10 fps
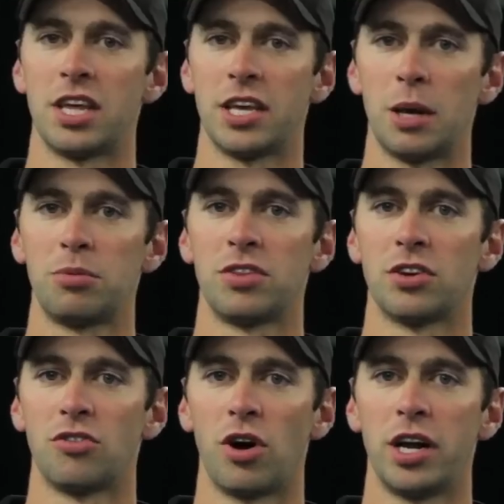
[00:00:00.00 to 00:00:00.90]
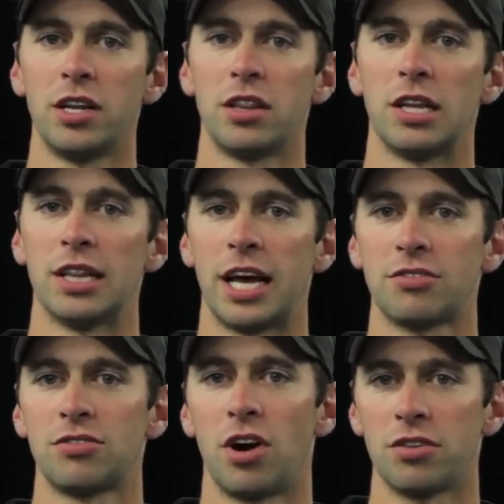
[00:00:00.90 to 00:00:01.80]
the hips and the groin, the
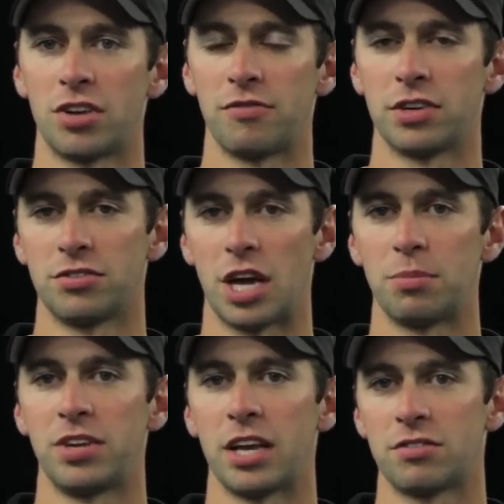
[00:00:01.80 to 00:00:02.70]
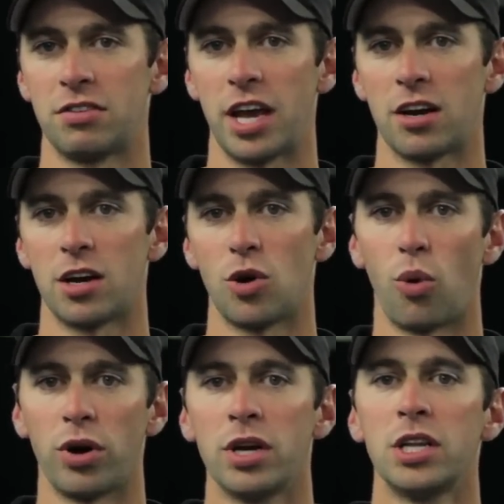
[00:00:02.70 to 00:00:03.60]
less crossover steps he has to take on
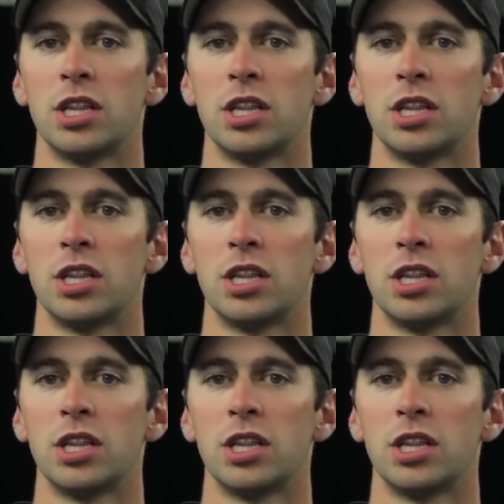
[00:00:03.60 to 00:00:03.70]
court,